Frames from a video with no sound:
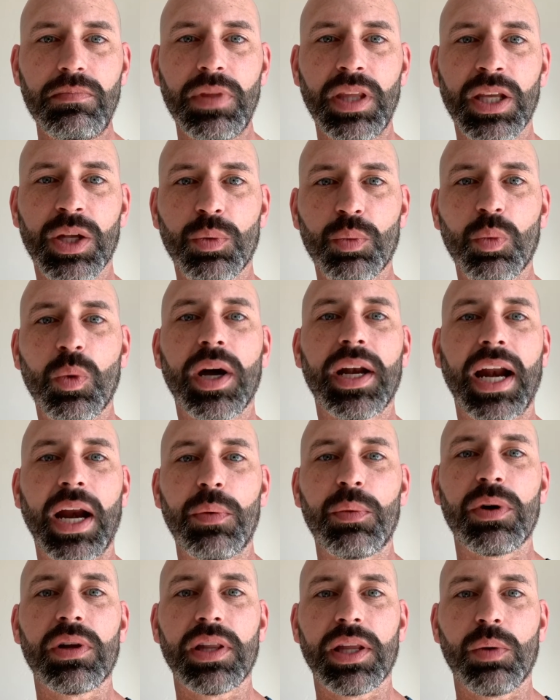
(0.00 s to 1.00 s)
and what I
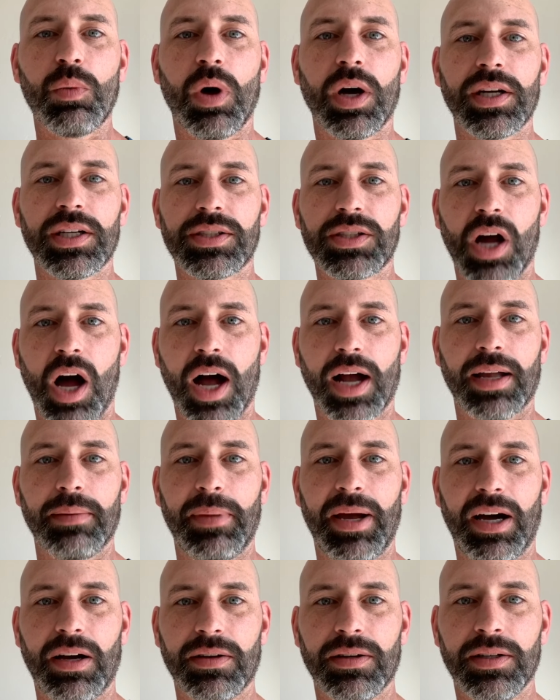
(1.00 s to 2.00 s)
really want to talk
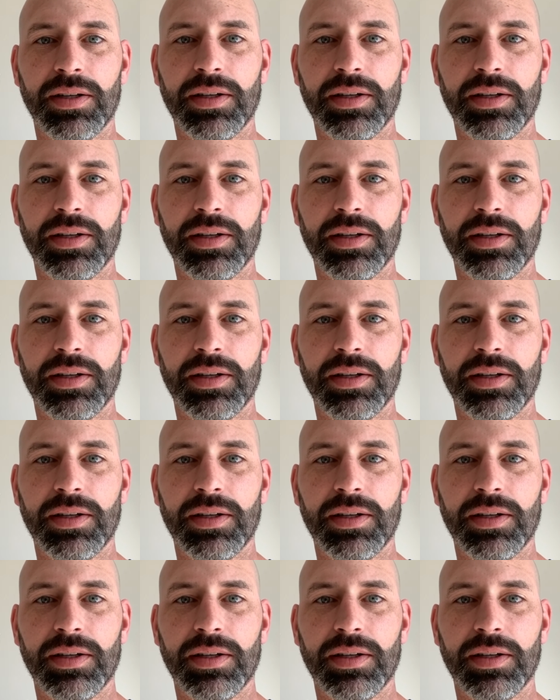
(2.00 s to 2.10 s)
about.